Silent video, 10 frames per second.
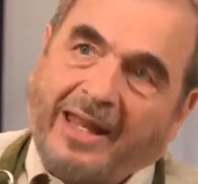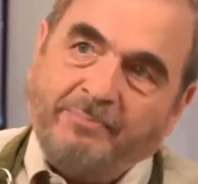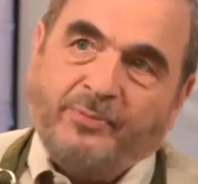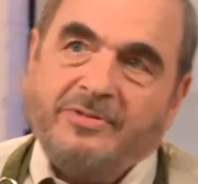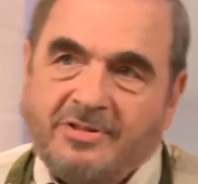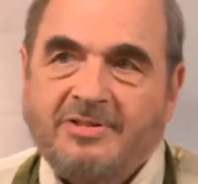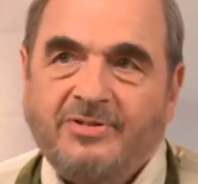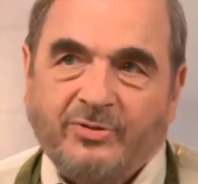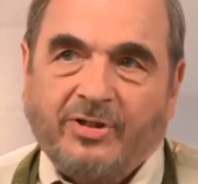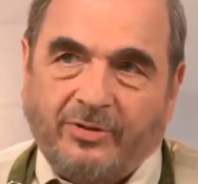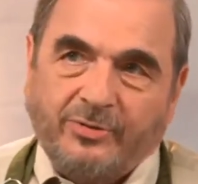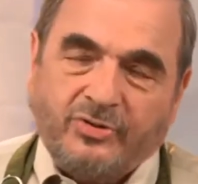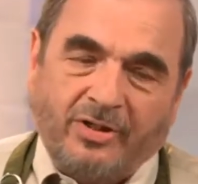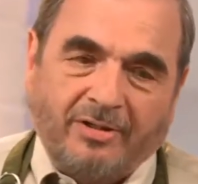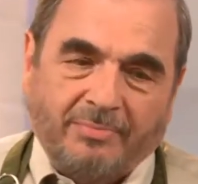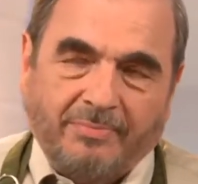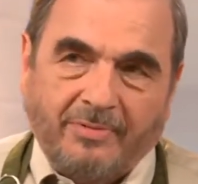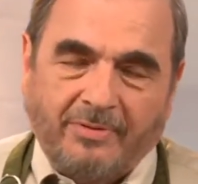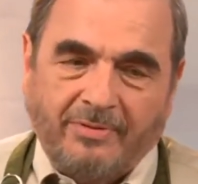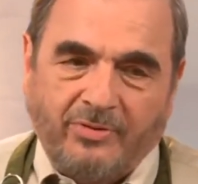That brings us to your current job.
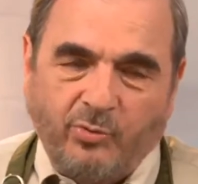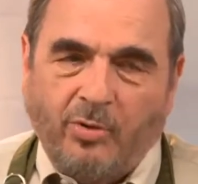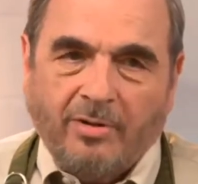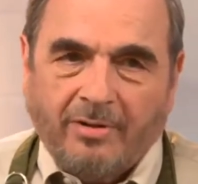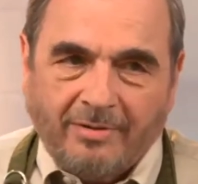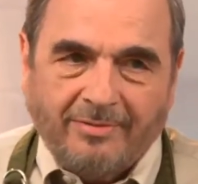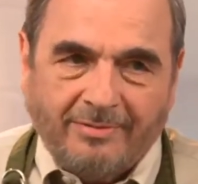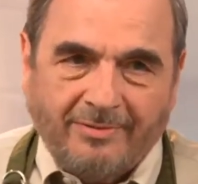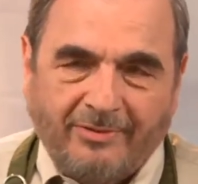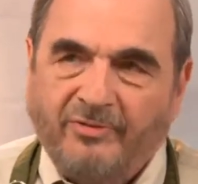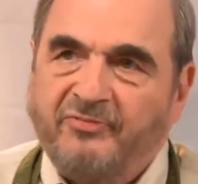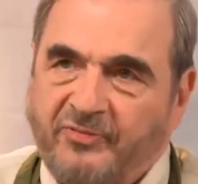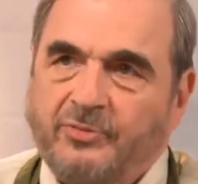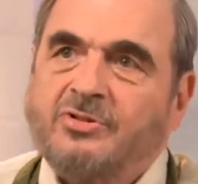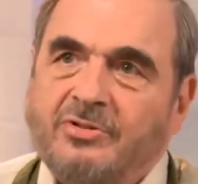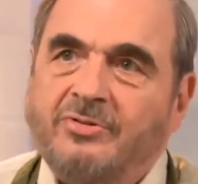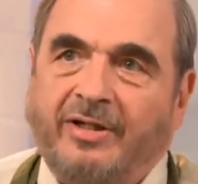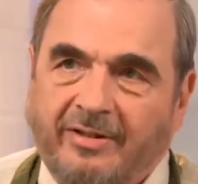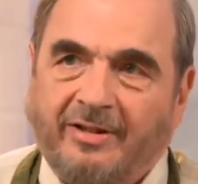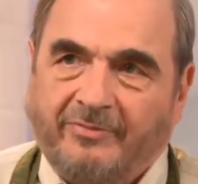You are the first
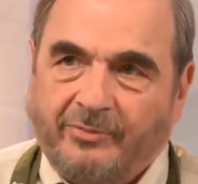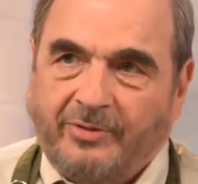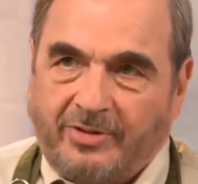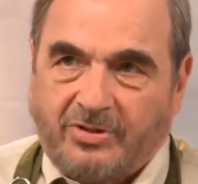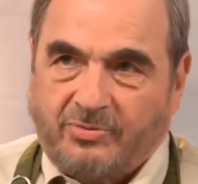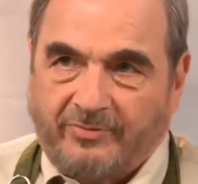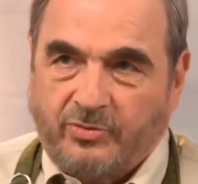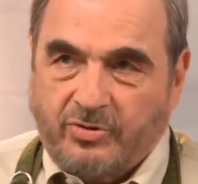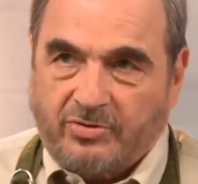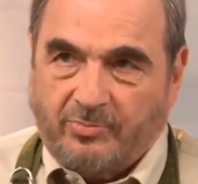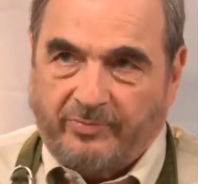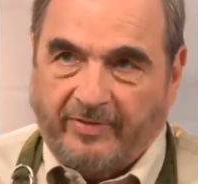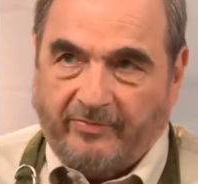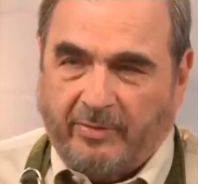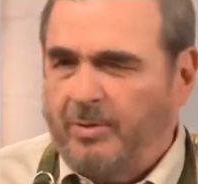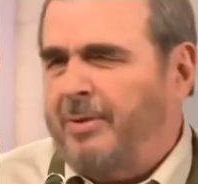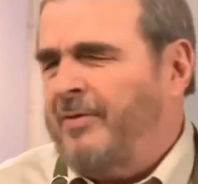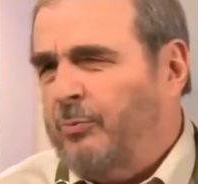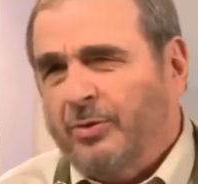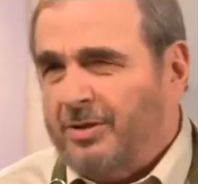lieutenant governor in the history of New Jersey. We may
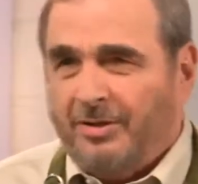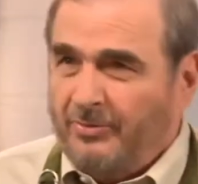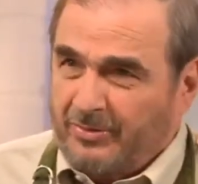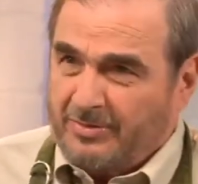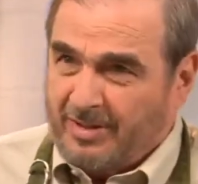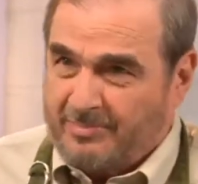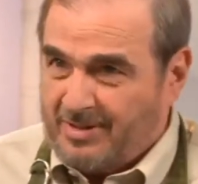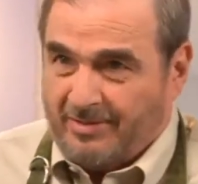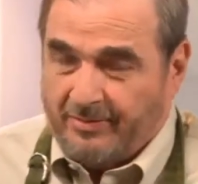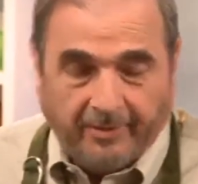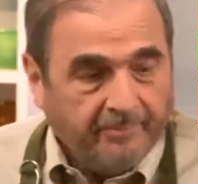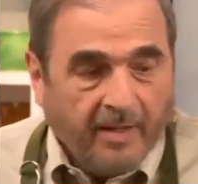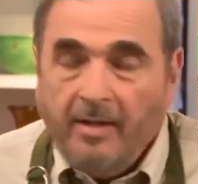have had one in colonial times, I don't know.